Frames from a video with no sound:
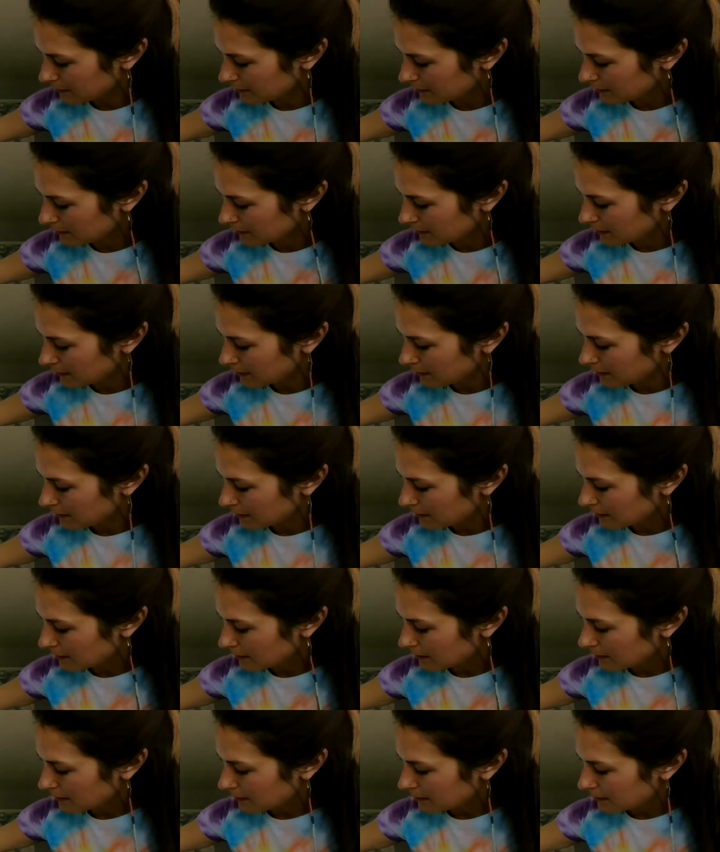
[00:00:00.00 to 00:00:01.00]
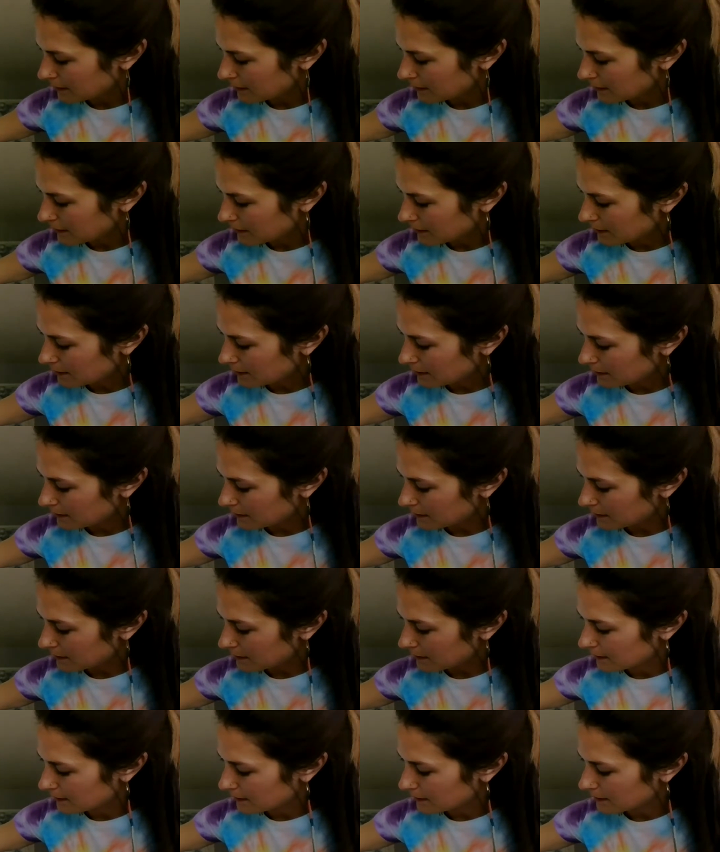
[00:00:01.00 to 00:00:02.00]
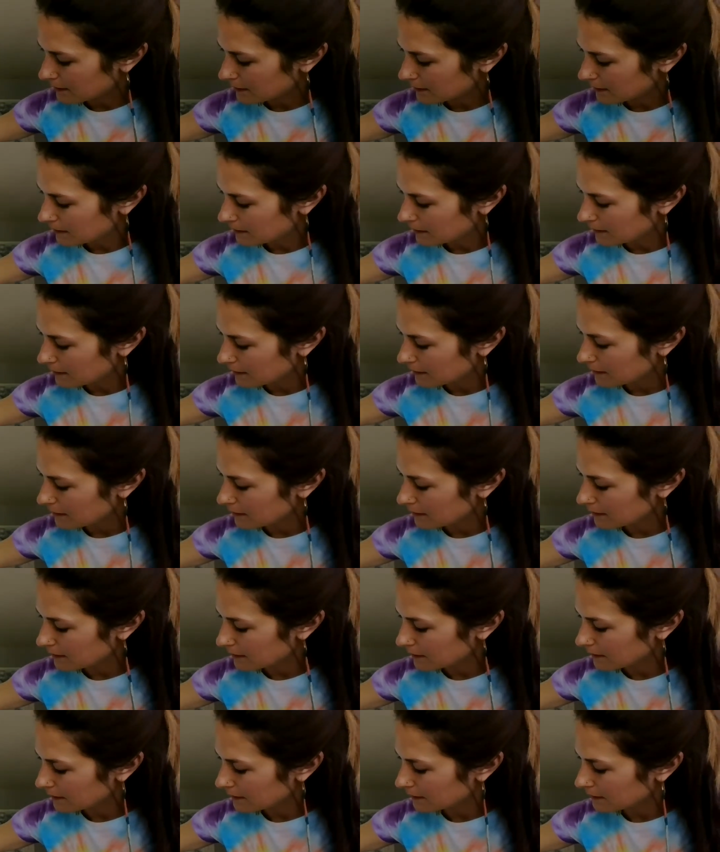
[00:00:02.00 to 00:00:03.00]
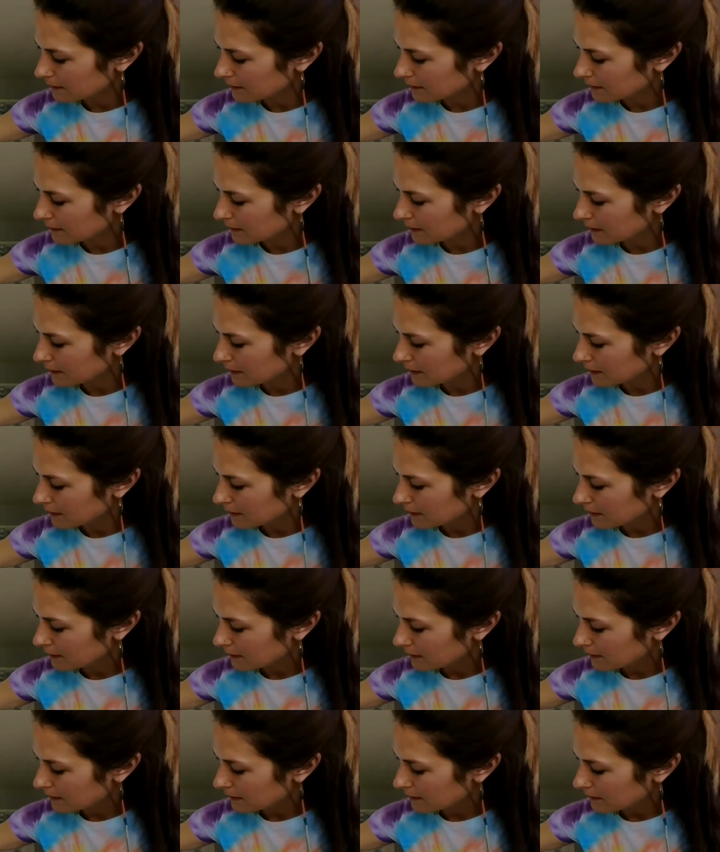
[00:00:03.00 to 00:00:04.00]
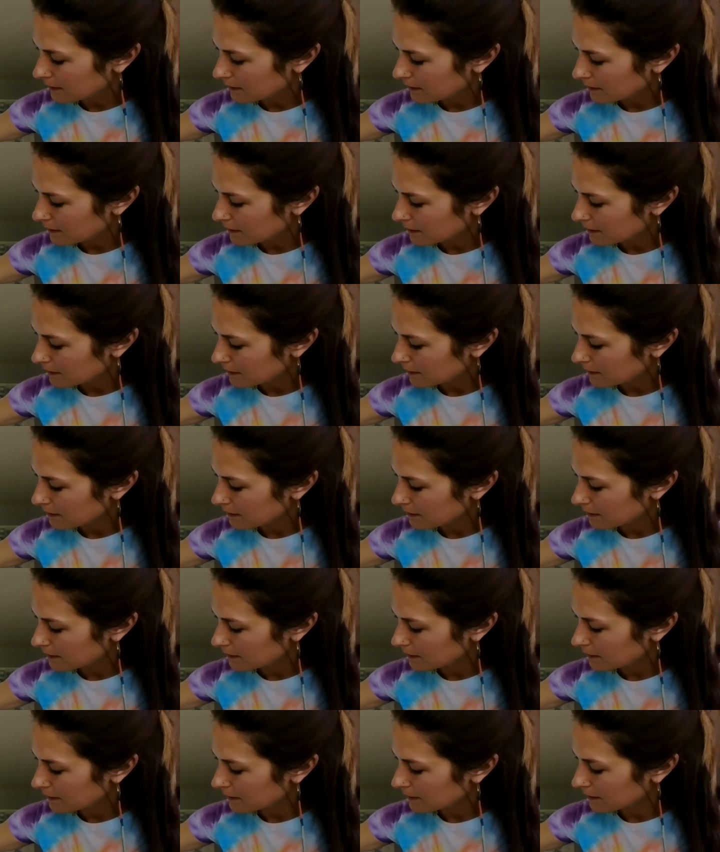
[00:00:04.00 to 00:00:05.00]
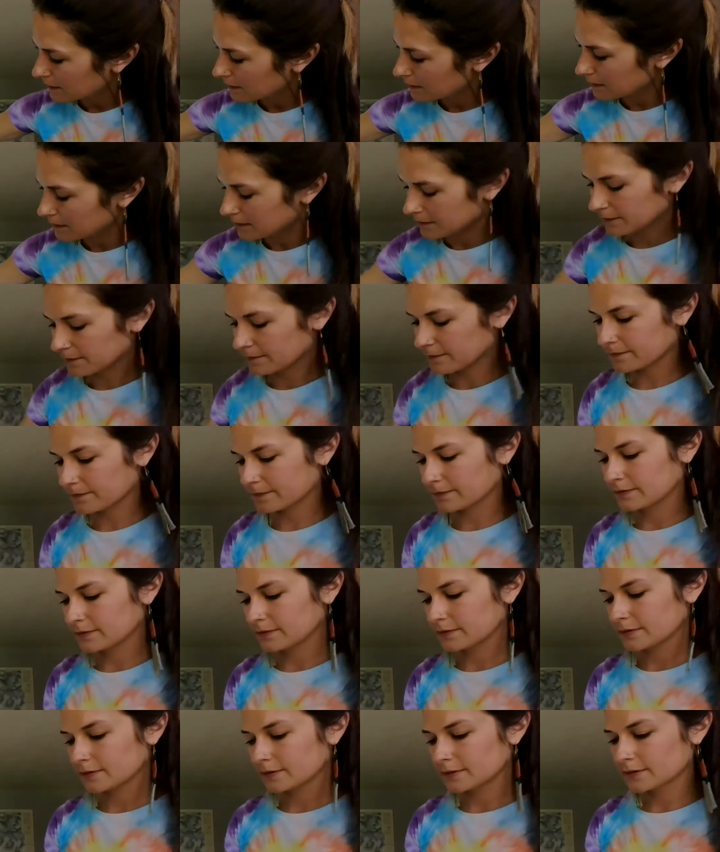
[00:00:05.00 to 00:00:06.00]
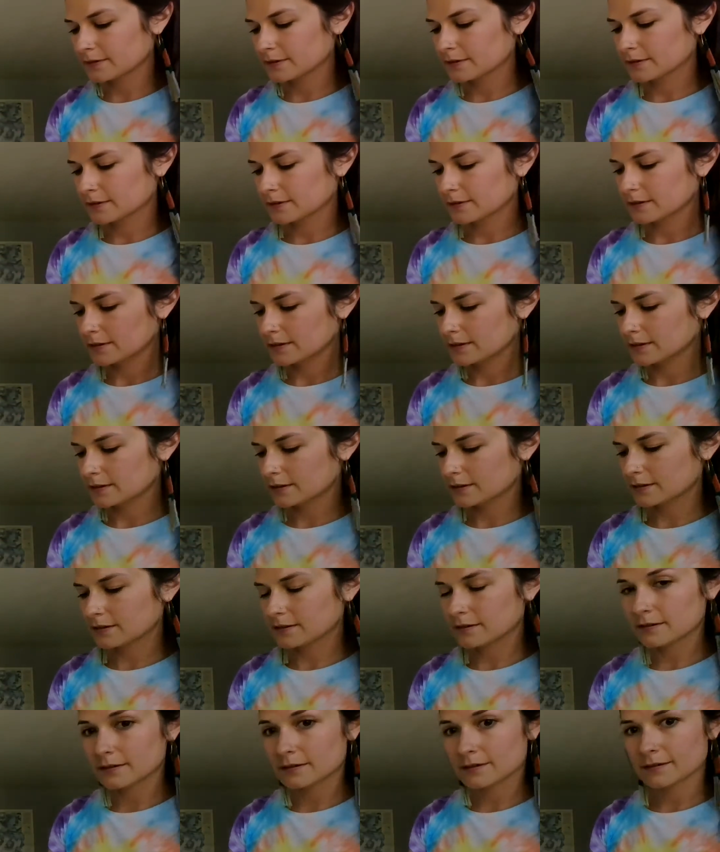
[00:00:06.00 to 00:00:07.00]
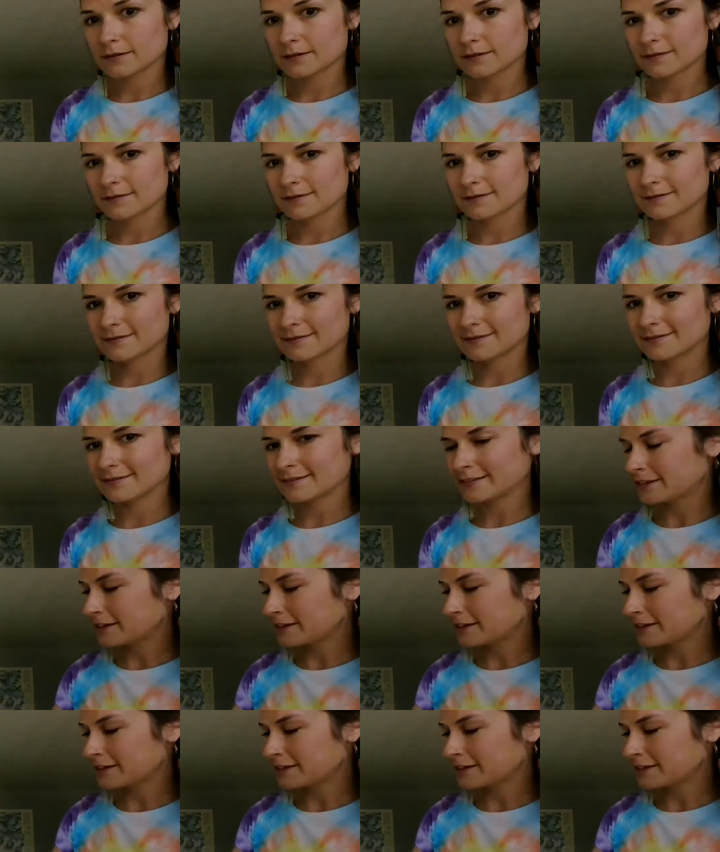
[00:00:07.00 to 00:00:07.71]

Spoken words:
No one is speaking in this clip.